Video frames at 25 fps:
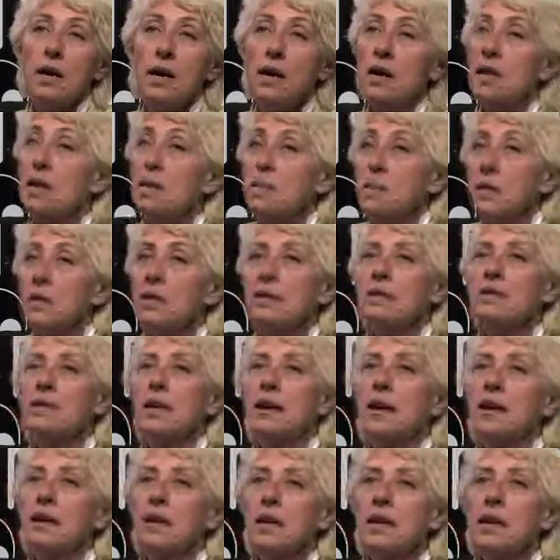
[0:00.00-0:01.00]
And he means
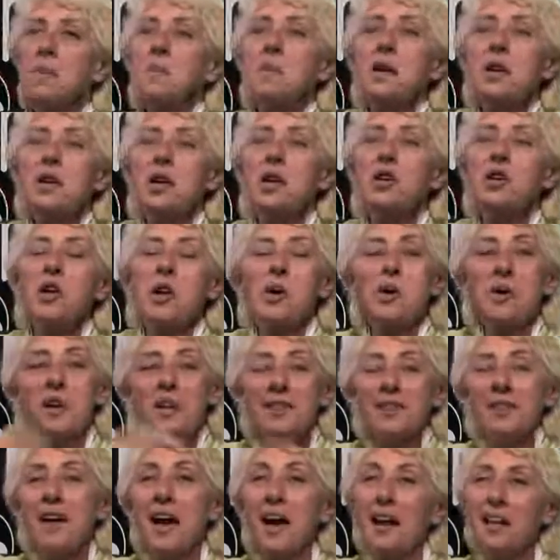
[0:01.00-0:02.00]
that. He may not know
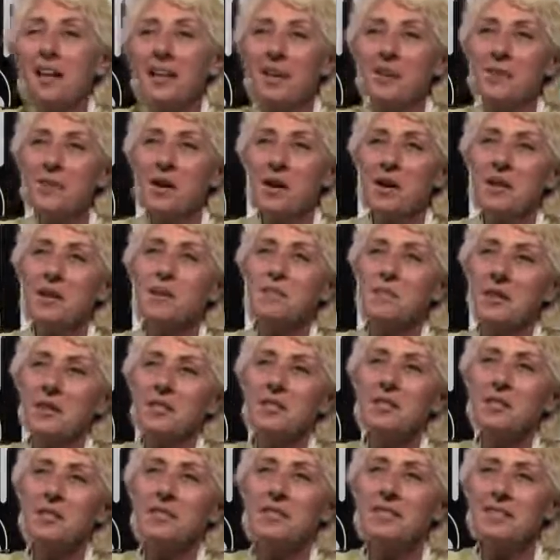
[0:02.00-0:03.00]
exactly what he
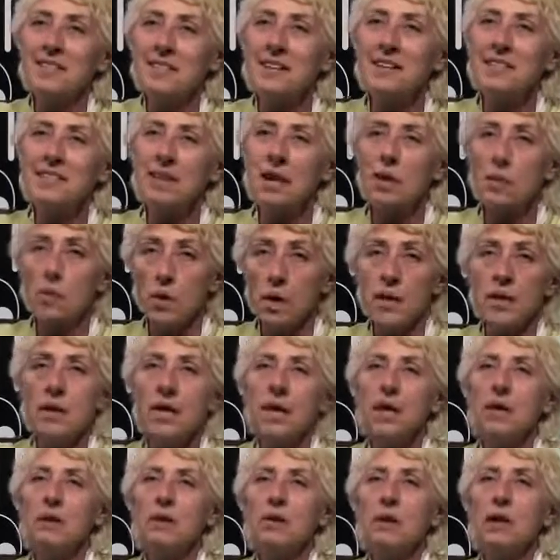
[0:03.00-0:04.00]
means when he says that right
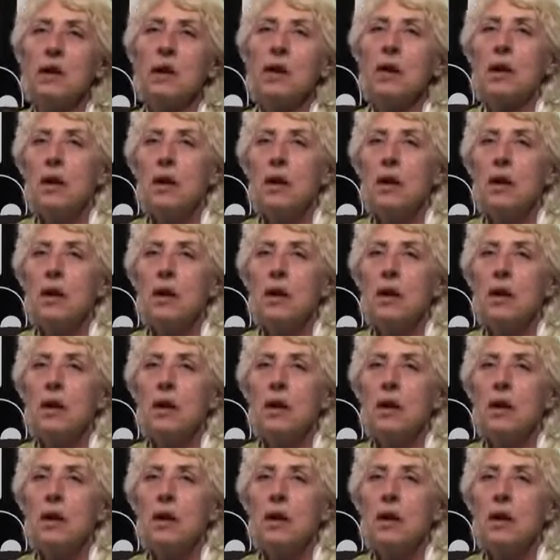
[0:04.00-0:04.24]
now,